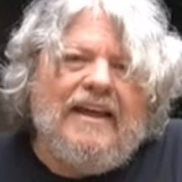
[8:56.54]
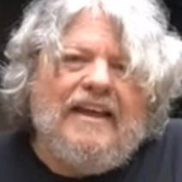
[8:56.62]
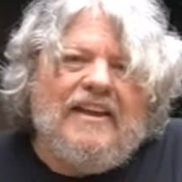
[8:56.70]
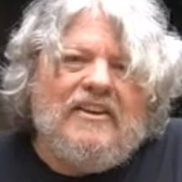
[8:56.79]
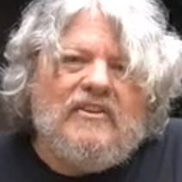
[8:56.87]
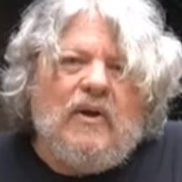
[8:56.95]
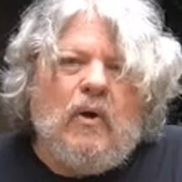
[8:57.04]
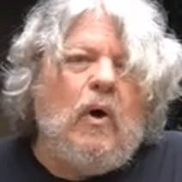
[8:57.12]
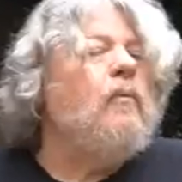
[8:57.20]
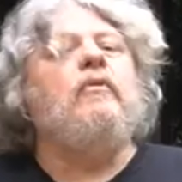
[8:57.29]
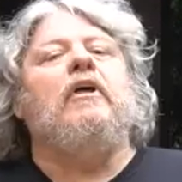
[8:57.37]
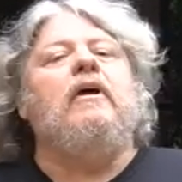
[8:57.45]
So
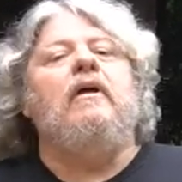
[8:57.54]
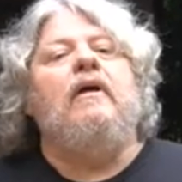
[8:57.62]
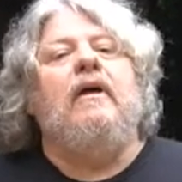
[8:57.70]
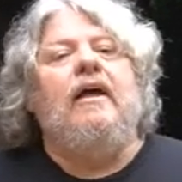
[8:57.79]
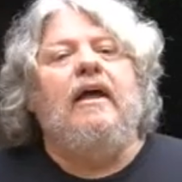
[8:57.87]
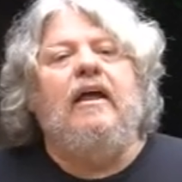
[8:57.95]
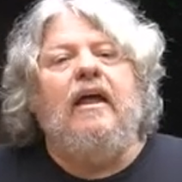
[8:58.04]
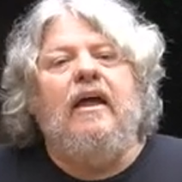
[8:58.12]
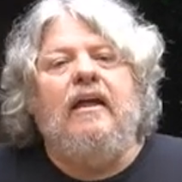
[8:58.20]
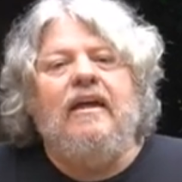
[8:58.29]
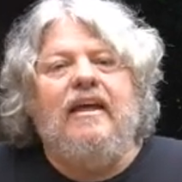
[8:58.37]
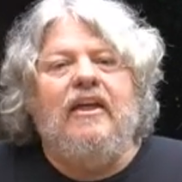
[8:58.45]
hopefully
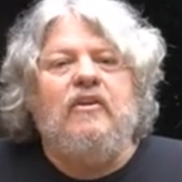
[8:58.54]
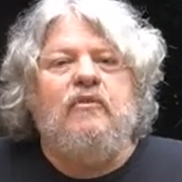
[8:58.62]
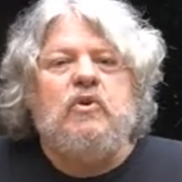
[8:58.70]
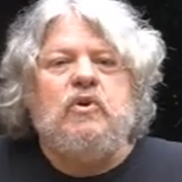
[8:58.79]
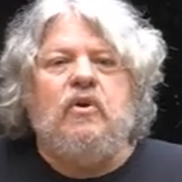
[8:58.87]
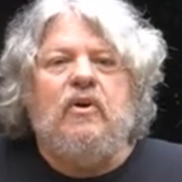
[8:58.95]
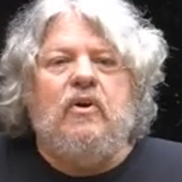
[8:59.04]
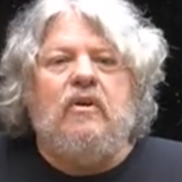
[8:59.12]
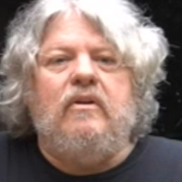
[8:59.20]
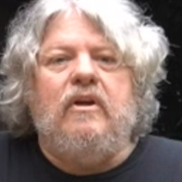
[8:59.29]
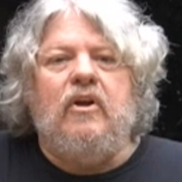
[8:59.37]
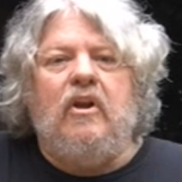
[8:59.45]
in the future
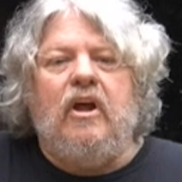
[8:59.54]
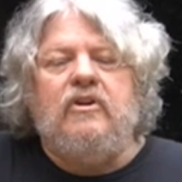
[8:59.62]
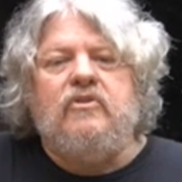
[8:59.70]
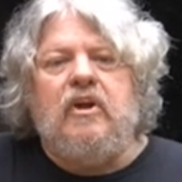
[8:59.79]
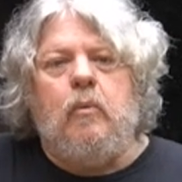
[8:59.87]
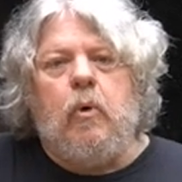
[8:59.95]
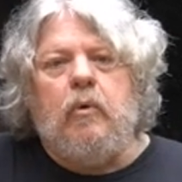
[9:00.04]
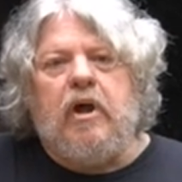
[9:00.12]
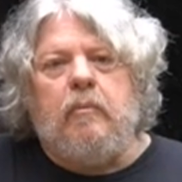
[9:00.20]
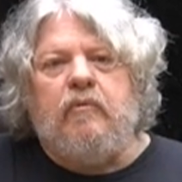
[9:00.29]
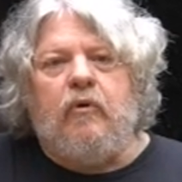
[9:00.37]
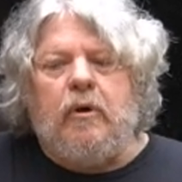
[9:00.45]
you'll understand where we're
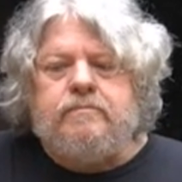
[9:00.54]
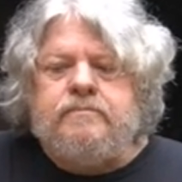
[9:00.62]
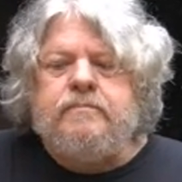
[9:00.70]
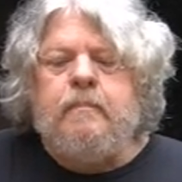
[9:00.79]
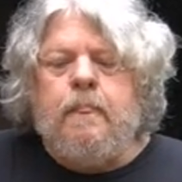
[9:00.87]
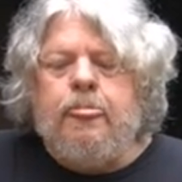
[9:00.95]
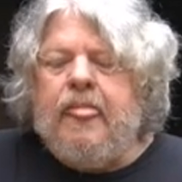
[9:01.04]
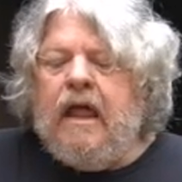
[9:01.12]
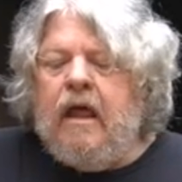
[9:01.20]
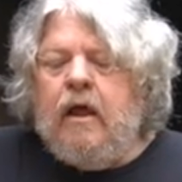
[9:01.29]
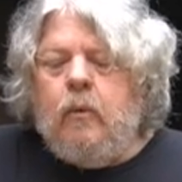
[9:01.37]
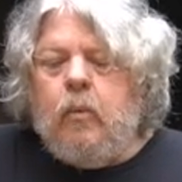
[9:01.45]
coming from
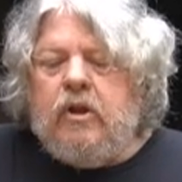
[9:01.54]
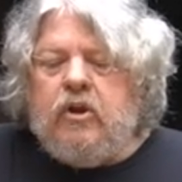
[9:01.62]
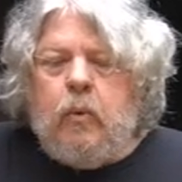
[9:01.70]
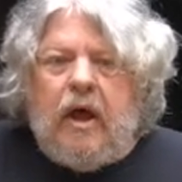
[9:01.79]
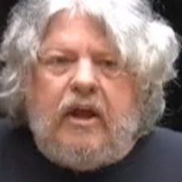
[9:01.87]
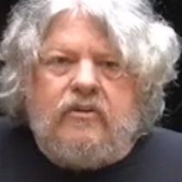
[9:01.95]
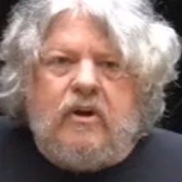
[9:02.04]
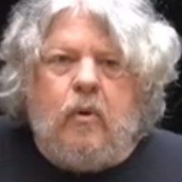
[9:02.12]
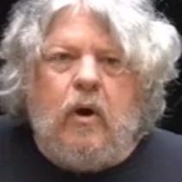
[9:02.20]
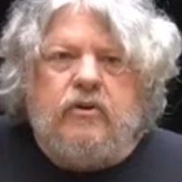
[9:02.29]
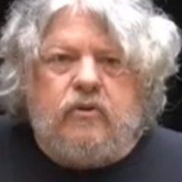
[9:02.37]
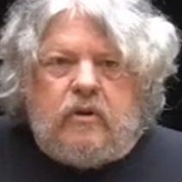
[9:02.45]
when you ask a
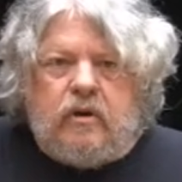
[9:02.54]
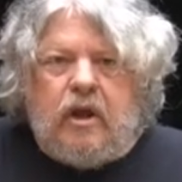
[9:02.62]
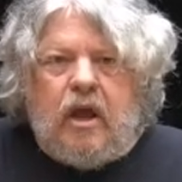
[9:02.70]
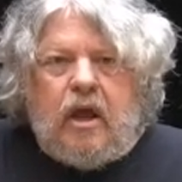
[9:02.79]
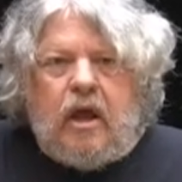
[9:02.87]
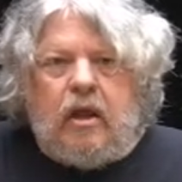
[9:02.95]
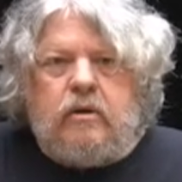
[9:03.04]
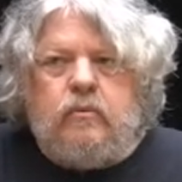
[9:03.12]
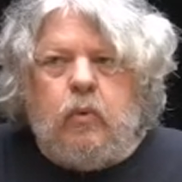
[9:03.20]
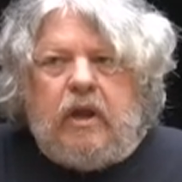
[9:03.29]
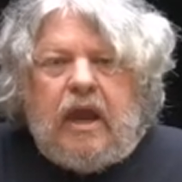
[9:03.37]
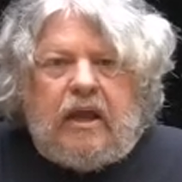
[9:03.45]
question and
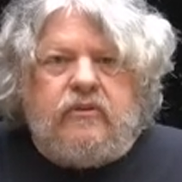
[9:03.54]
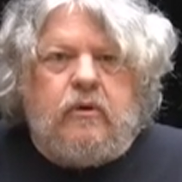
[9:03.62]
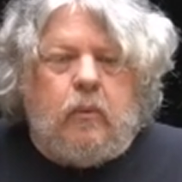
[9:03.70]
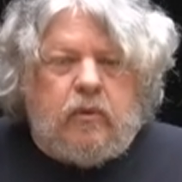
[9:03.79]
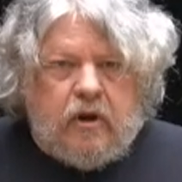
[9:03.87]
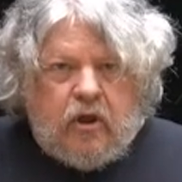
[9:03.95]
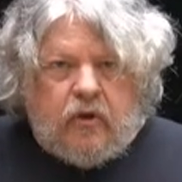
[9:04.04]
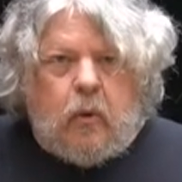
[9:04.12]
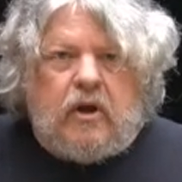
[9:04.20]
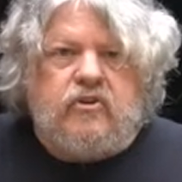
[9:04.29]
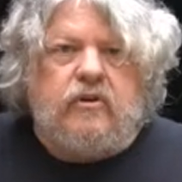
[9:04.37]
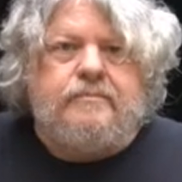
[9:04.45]
we answer it with another question.